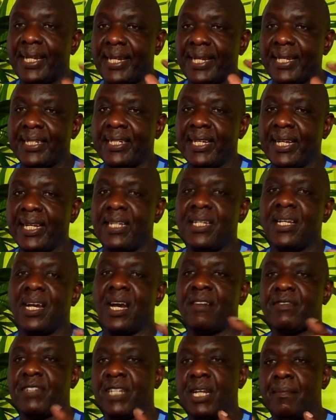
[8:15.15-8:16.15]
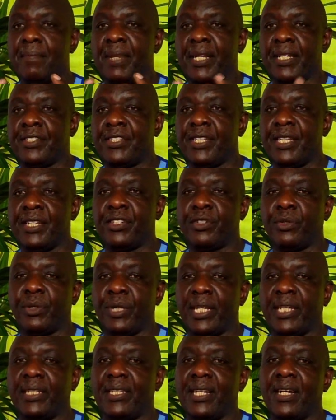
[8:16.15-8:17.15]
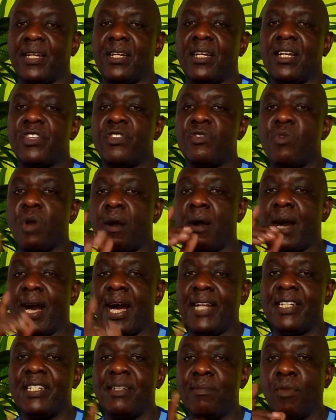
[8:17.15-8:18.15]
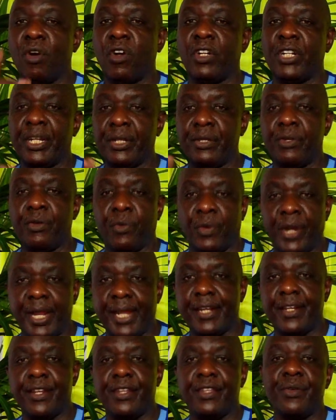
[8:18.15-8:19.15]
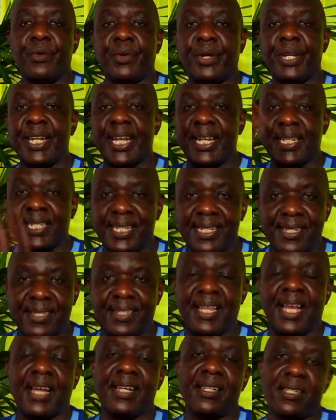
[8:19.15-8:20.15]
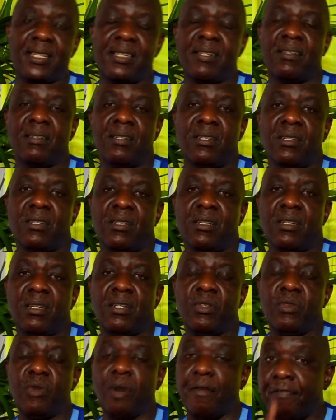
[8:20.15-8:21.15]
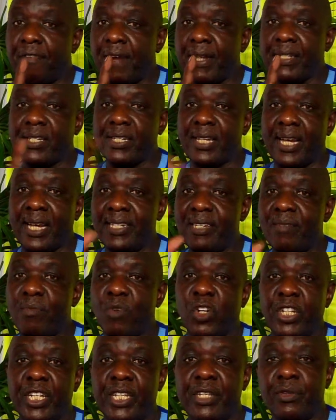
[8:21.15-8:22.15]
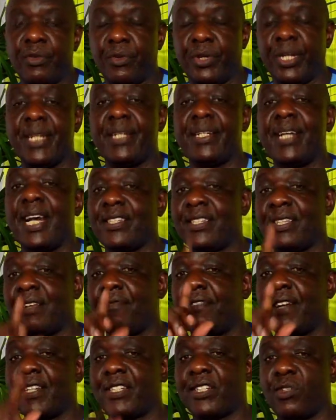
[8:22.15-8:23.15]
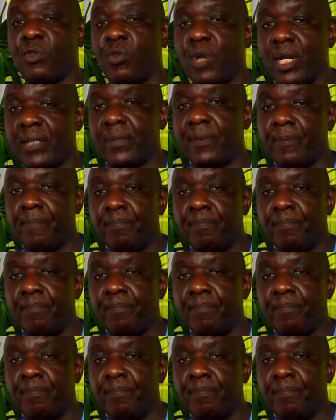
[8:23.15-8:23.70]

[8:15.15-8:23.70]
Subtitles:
And then after mixing together, your early morning urine, urinate inside. Your first early morning urine, that's the first one.